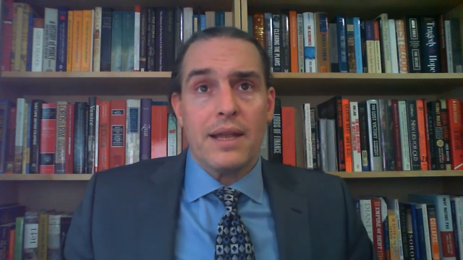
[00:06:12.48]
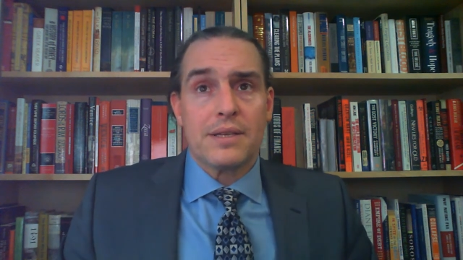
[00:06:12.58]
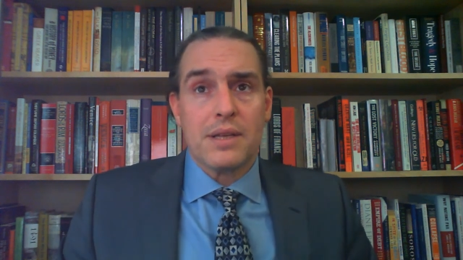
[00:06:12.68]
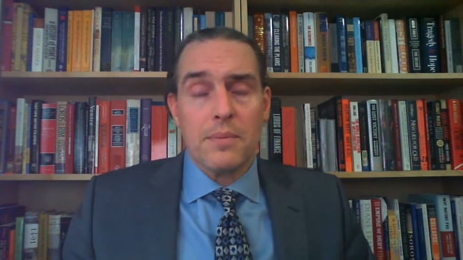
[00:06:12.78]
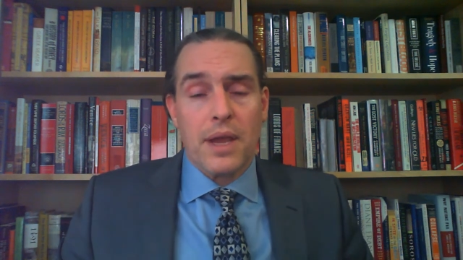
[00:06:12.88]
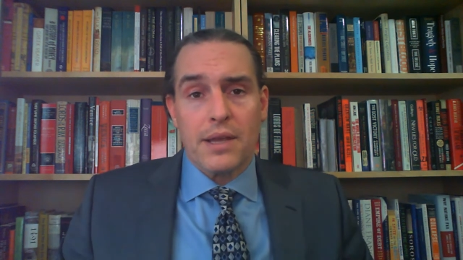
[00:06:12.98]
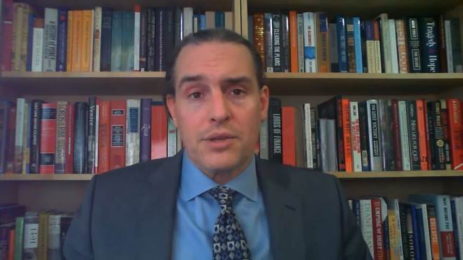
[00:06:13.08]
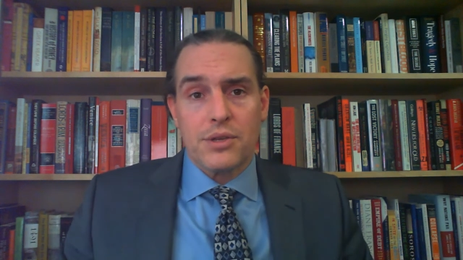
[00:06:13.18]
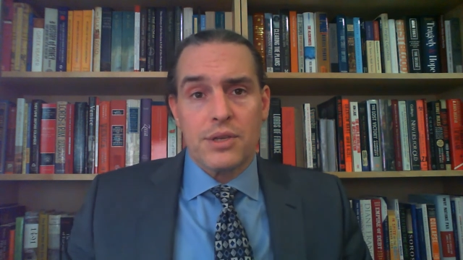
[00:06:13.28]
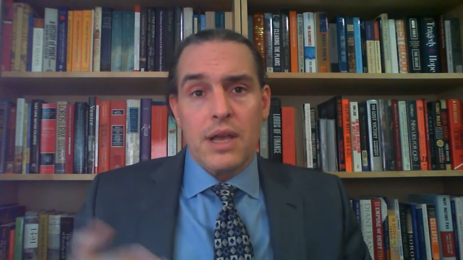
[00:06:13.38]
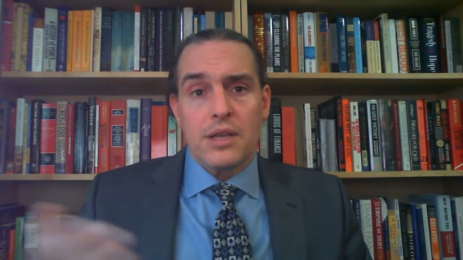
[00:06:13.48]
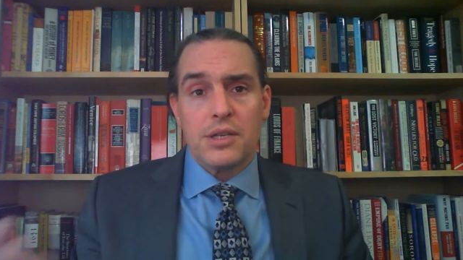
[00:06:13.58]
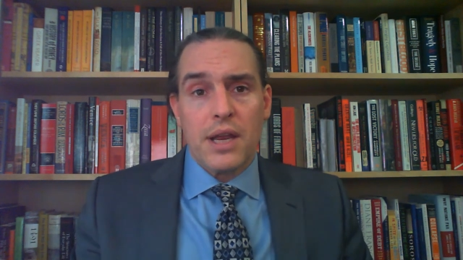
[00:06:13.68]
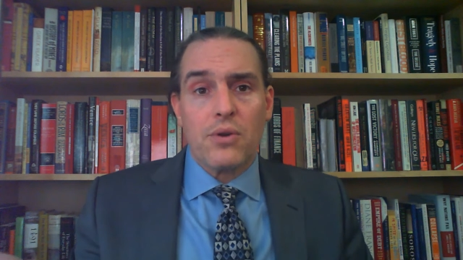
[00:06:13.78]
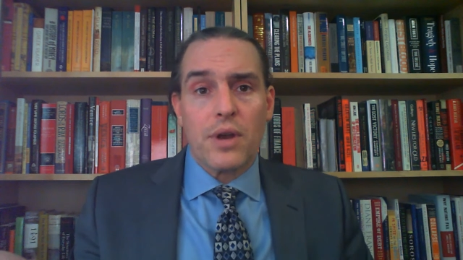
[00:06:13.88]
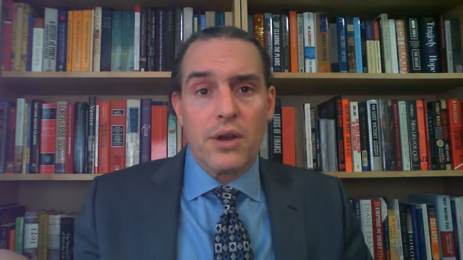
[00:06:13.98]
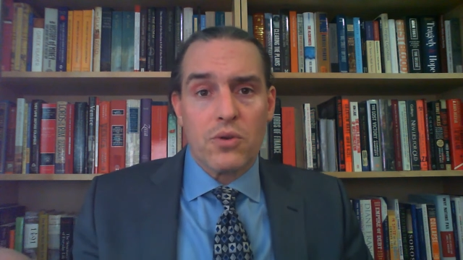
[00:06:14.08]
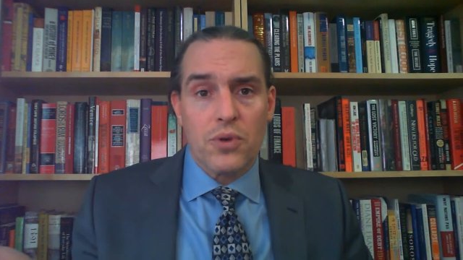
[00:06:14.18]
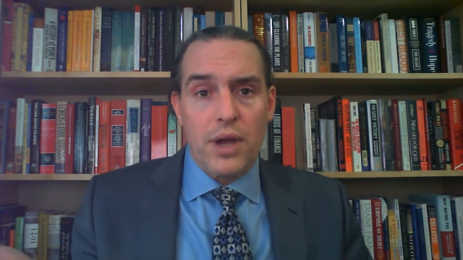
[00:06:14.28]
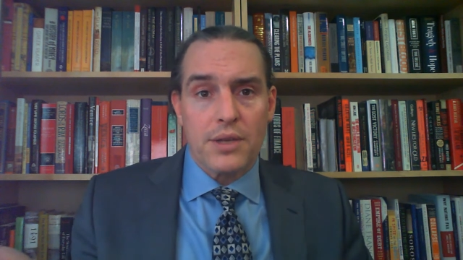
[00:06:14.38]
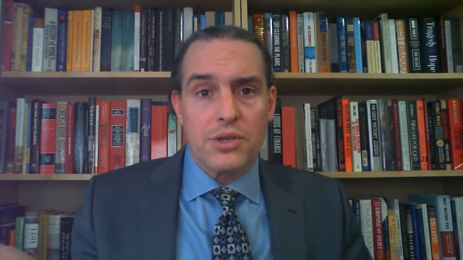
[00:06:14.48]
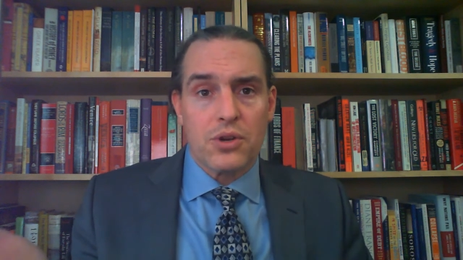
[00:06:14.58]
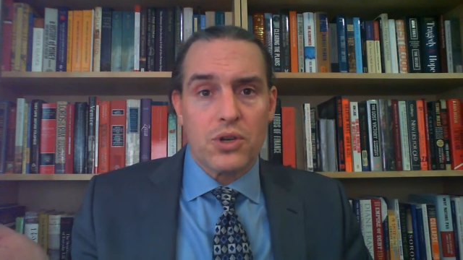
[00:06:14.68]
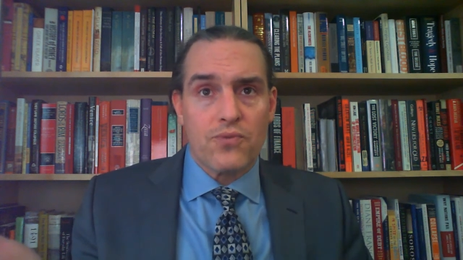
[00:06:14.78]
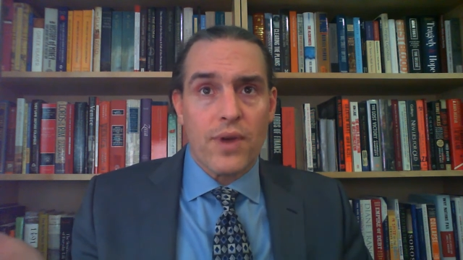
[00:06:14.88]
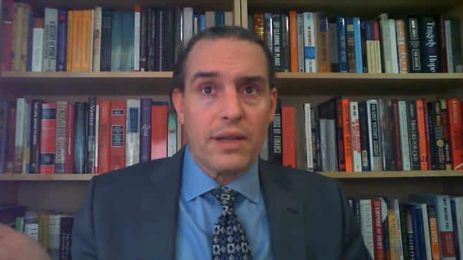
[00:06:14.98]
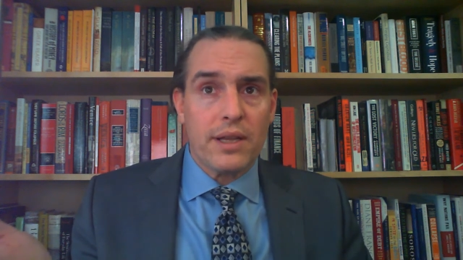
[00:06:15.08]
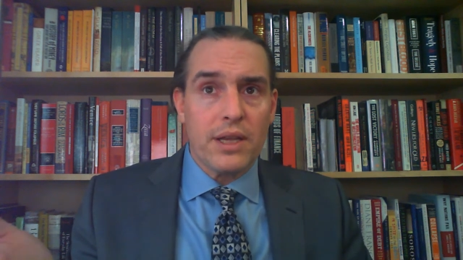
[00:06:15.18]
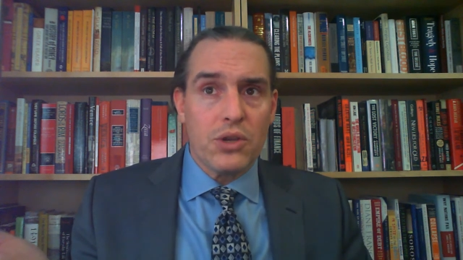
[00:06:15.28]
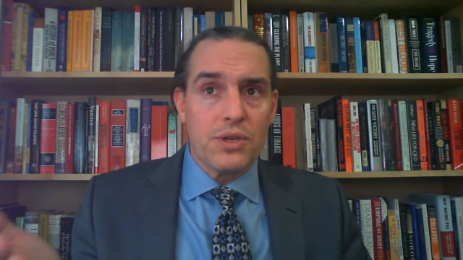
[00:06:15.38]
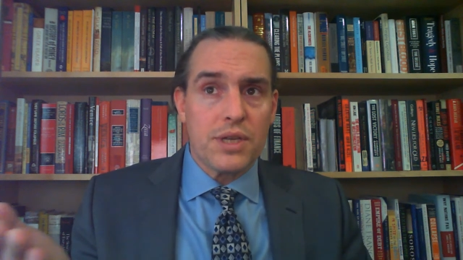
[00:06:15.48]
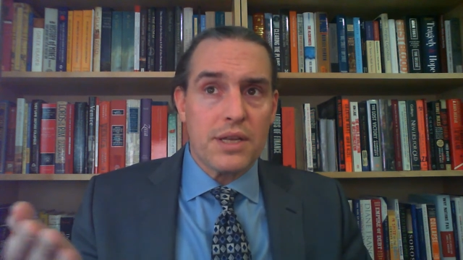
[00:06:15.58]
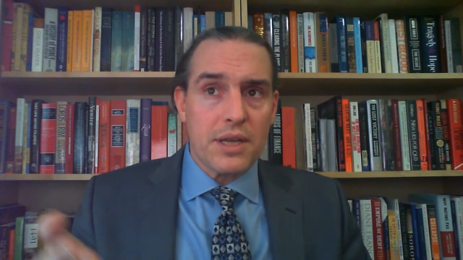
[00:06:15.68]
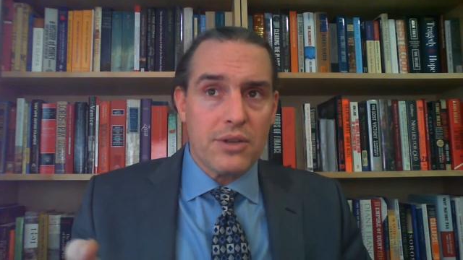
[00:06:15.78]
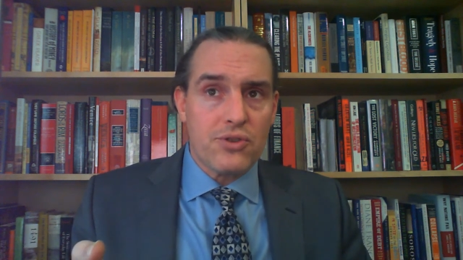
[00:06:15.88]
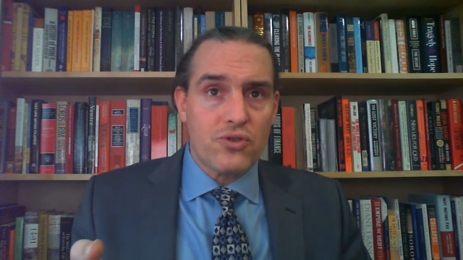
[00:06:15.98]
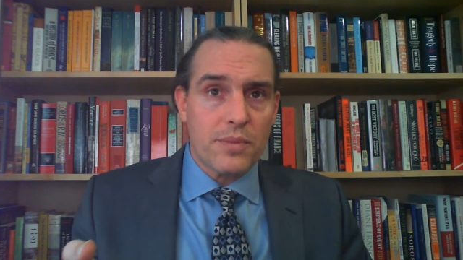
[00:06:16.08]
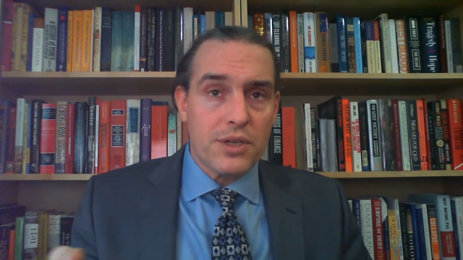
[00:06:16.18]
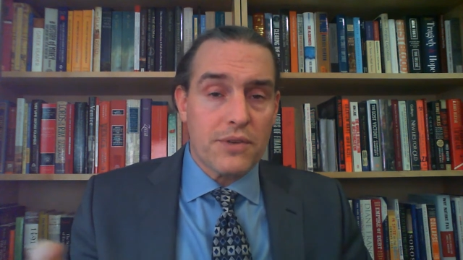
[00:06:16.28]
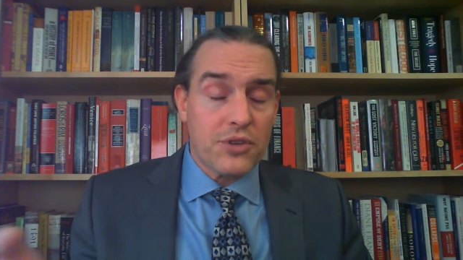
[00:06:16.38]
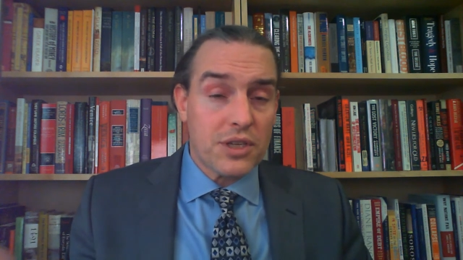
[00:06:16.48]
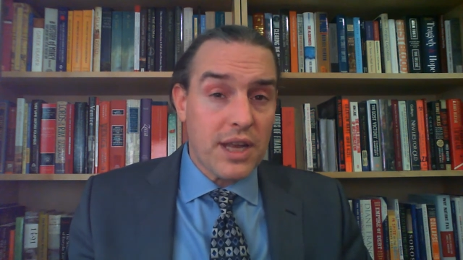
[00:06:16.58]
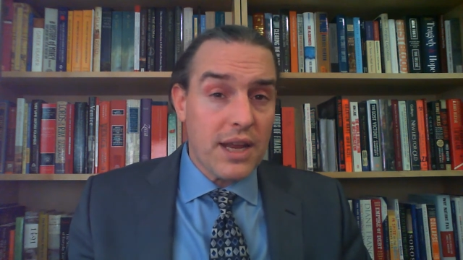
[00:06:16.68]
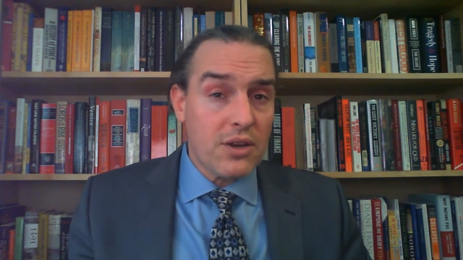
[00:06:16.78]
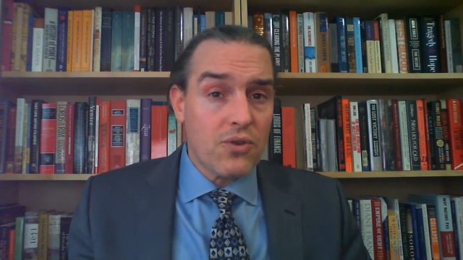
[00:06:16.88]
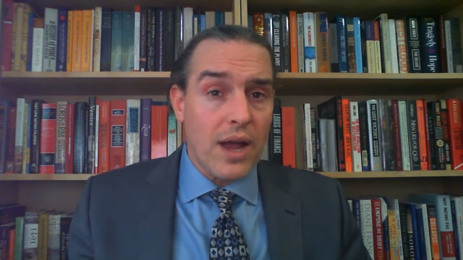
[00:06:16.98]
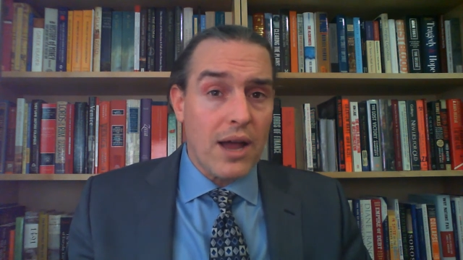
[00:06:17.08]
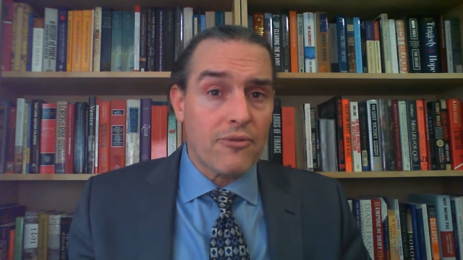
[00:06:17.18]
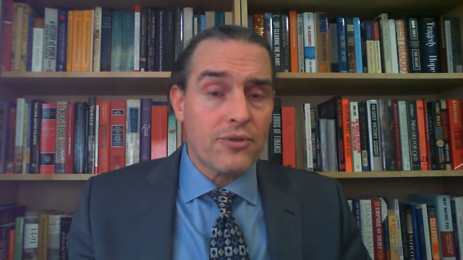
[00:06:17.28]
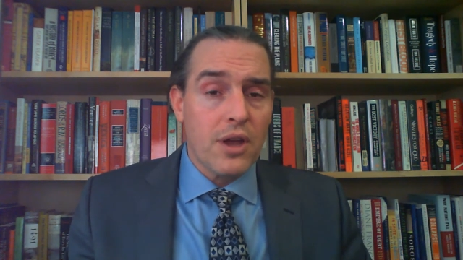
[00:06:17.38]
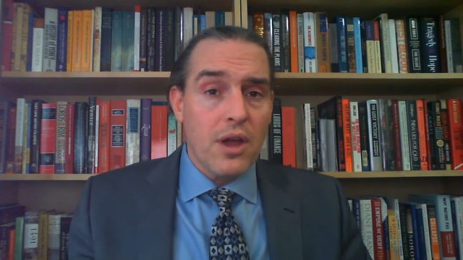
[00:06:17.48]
In some cases, state-owned enterprises are directly used as instruments of statecraft,